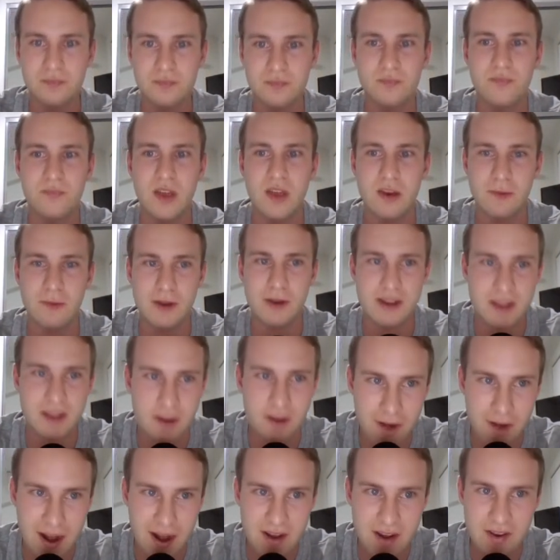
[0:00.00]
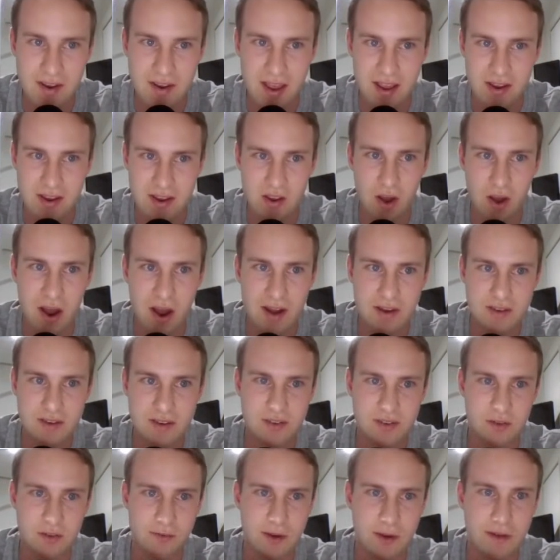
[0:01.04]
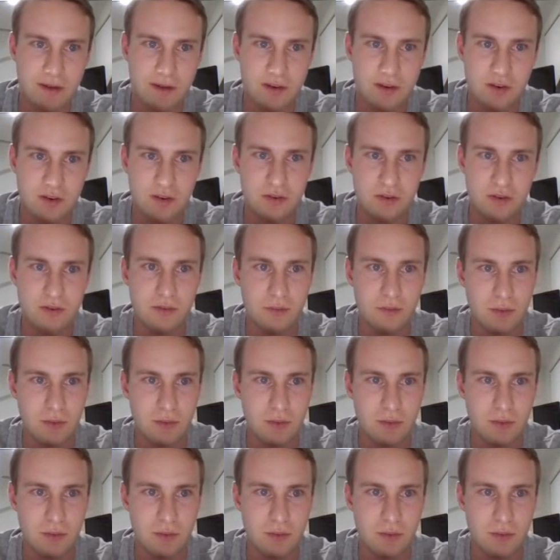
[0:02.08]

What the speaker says: They reiterated their guidance on revenue.